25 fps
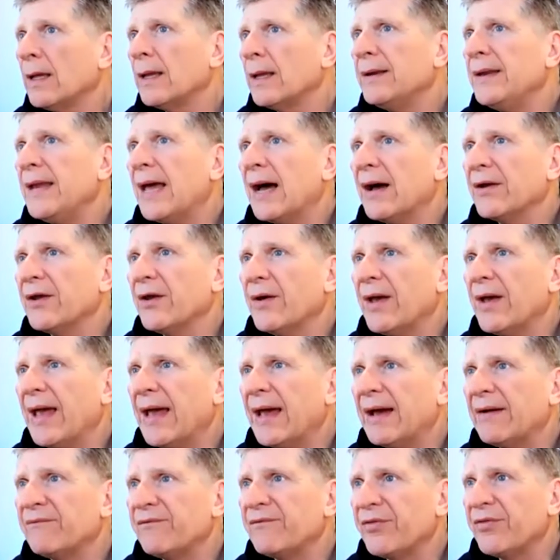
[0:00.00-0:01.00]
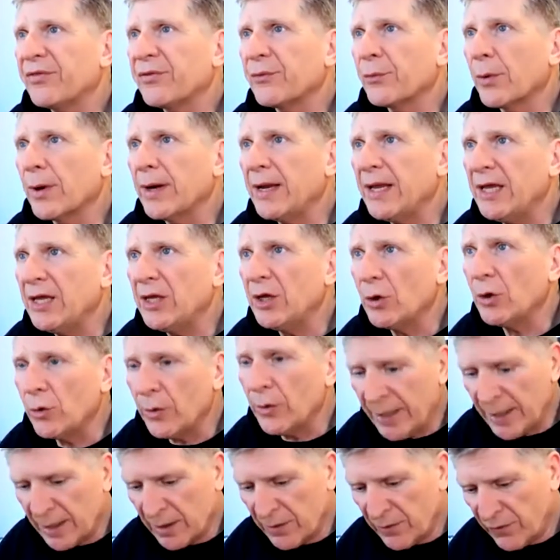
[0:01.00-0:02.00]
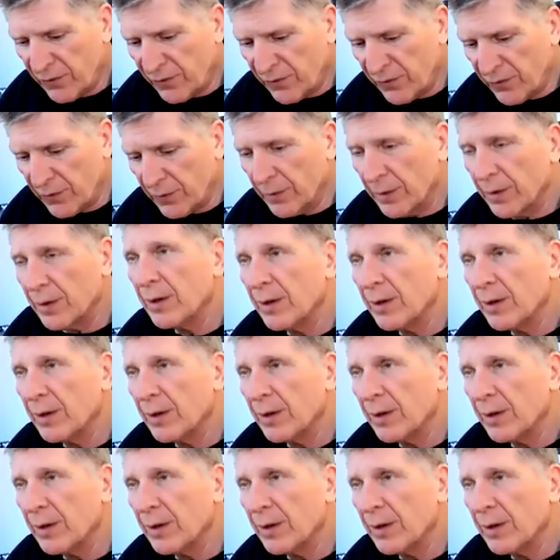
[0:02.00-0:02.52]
Now you have 3 units.